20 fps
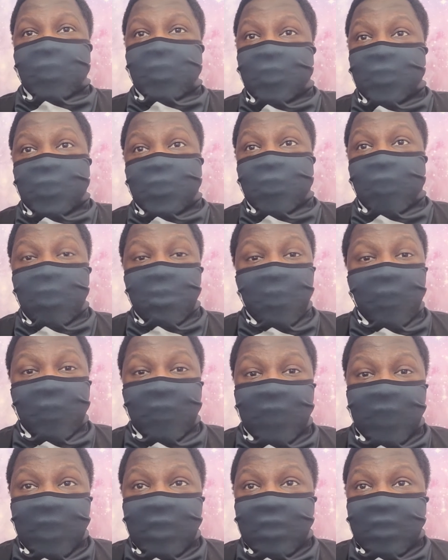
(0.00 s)
The storm of
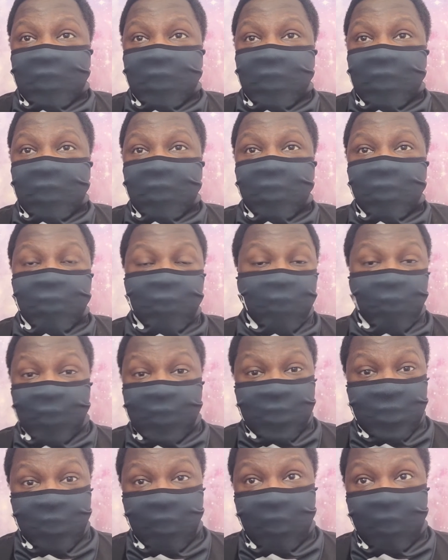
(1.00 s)
lightning, when we
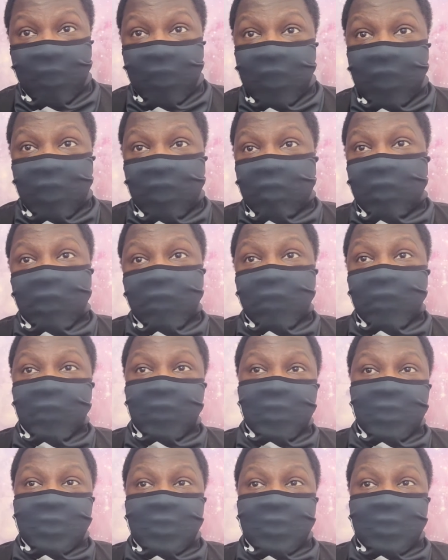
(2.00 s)
saw it, it leveled an